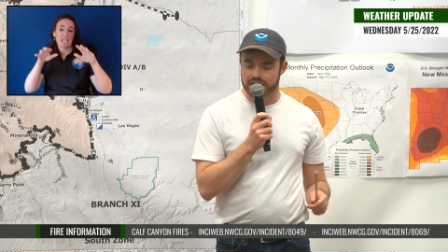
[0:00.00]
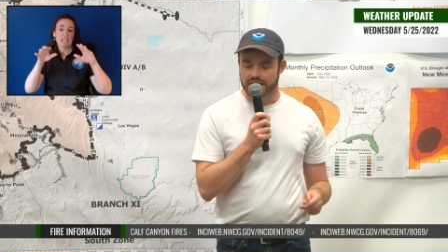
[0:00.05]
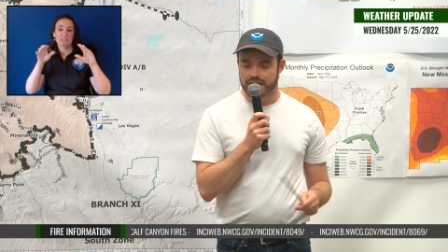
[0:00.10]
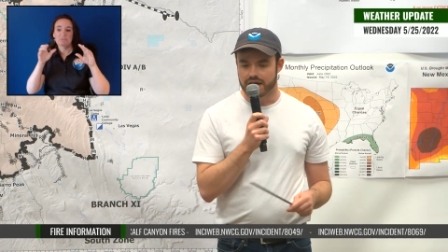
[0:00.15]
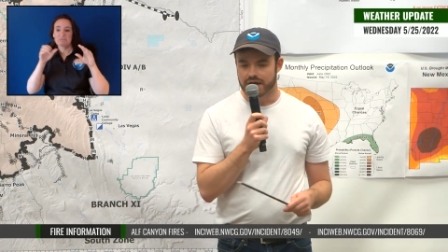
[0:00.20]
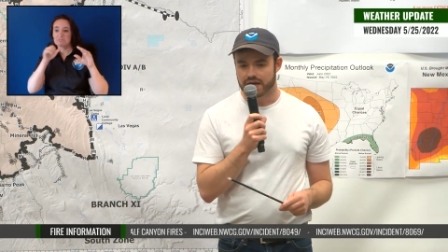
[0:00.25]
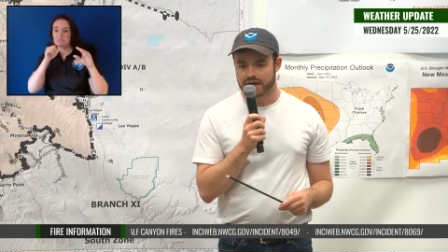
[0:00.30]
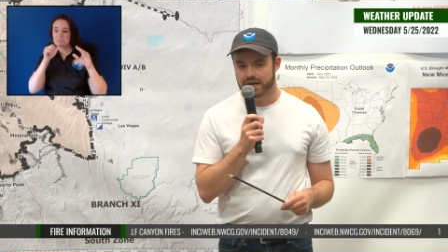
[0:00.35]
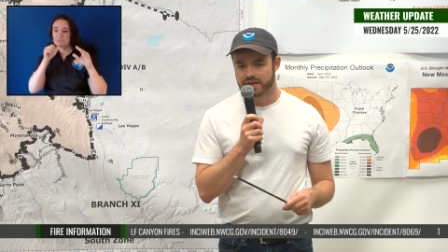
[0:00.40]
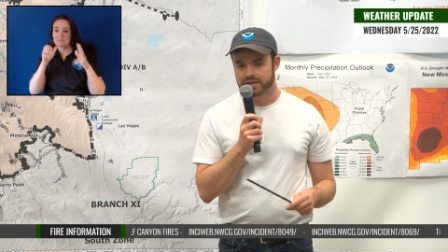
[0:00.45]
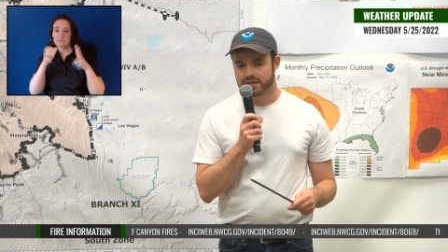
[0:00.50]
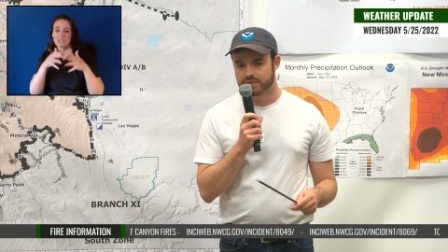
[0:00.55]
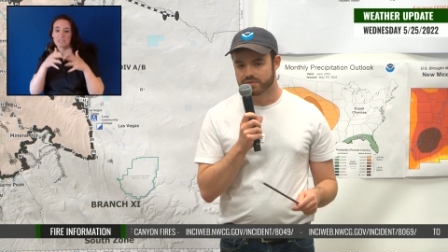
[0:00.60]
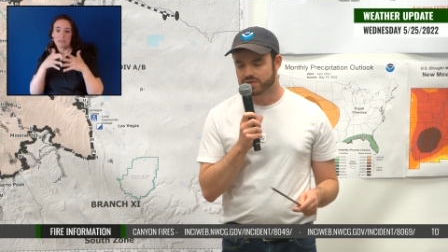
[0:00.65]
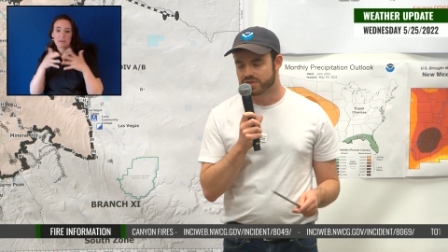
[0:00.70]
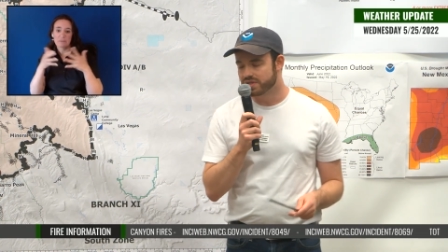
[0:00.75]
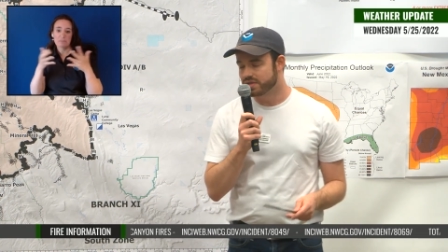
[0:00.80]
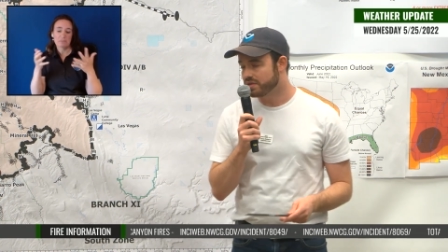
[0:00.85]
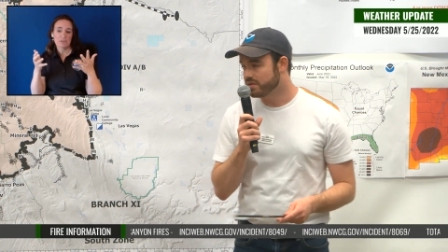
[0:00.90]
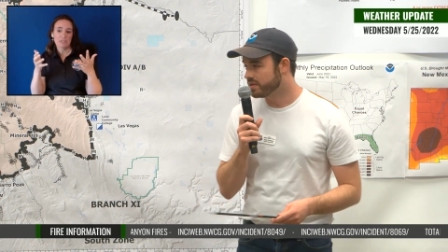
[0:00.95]
uh, and they were
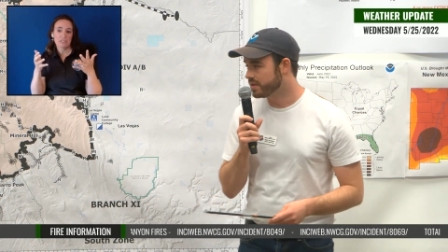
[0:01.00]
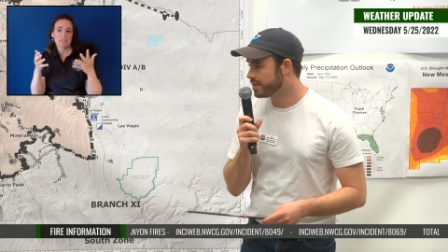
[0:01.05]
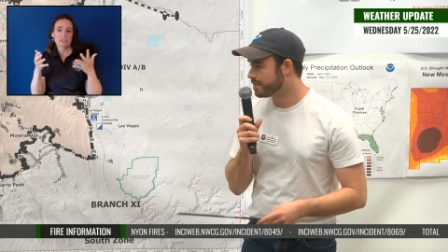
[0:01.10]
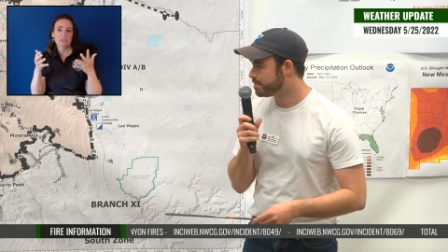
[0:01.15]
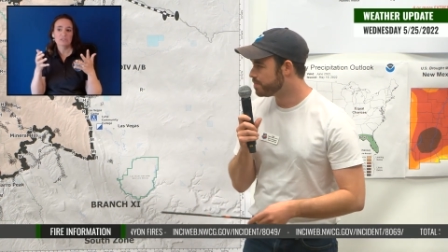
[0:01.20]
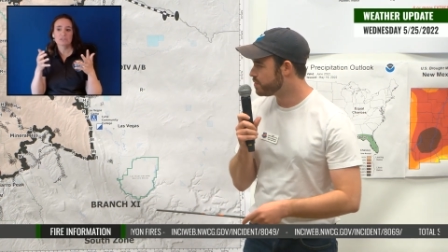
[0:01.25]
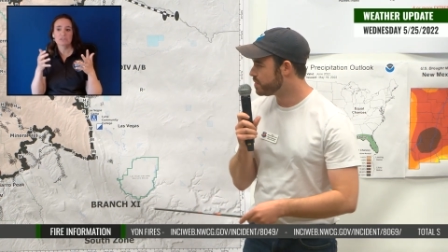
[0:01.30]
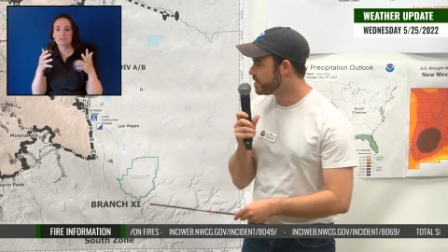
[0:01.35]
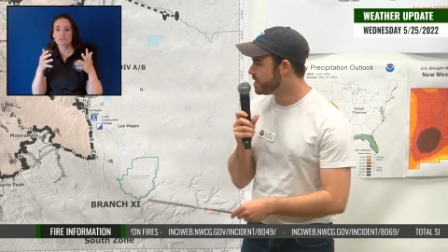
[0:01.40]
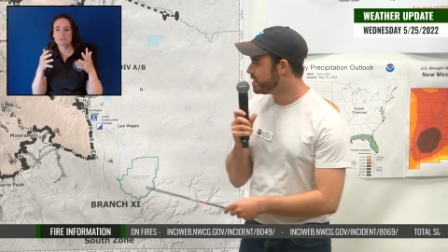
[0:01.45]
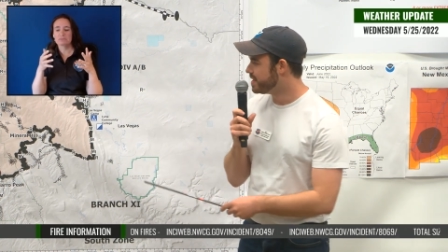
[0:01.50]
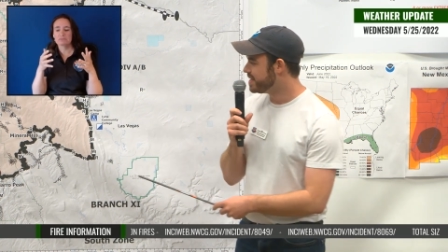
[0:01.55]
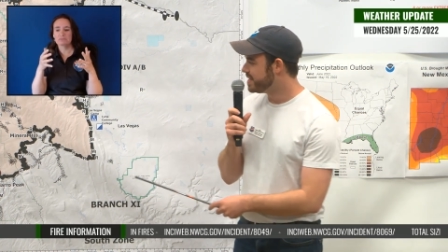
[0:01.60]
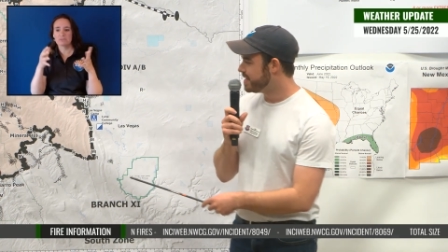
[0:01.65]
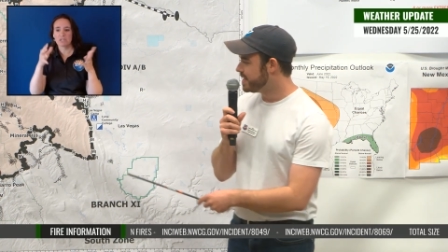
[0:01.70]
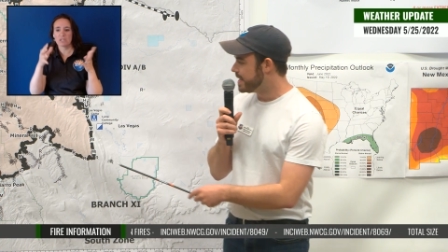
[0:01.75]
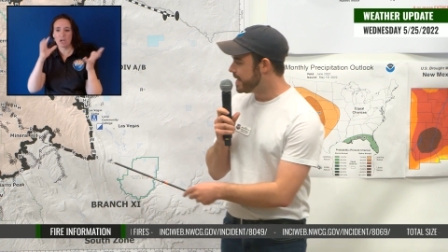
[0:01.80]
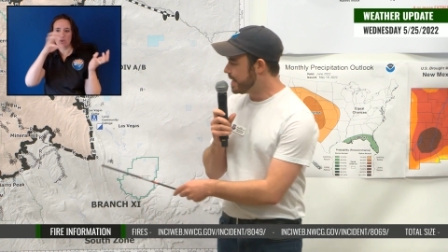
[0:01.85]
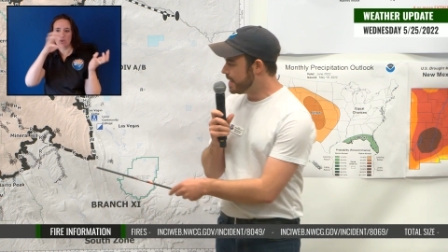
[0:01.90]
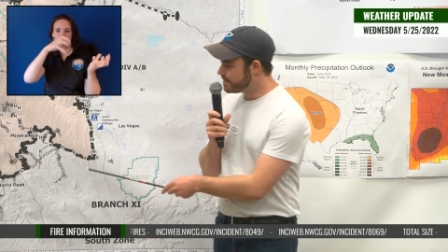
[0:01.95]
still in their pretty
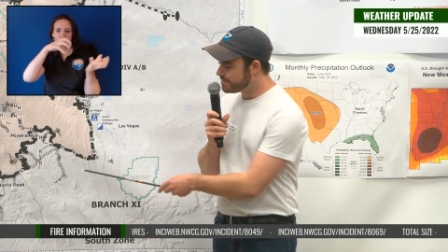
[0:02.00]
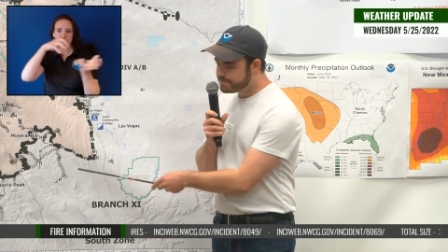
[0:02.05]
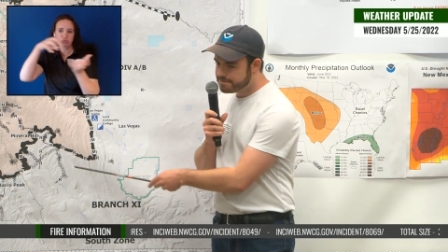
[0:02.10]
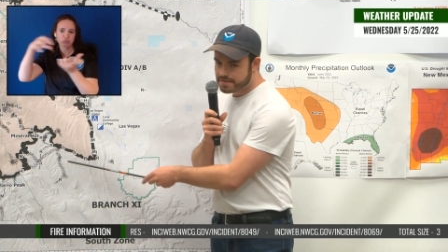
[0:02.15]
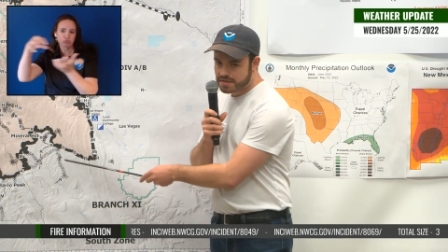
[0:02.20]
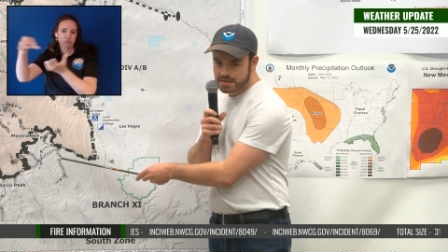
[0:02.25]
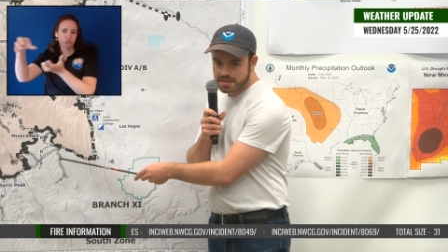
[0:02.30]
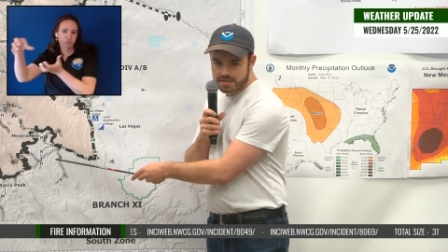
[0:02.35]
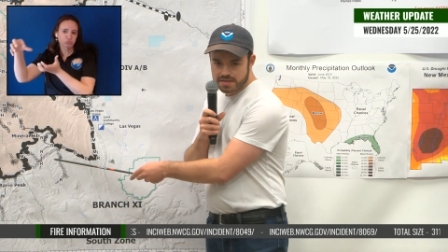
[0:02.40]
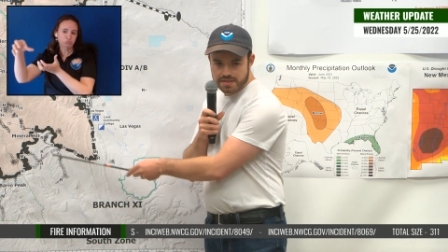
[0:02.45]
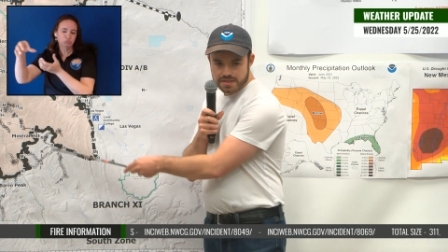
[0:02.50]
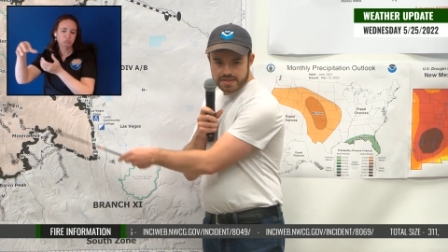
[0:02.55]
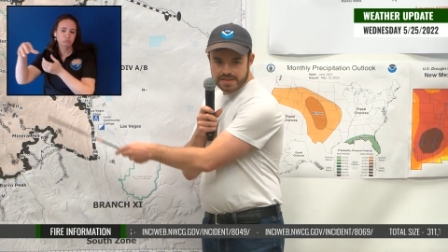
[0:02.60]
infant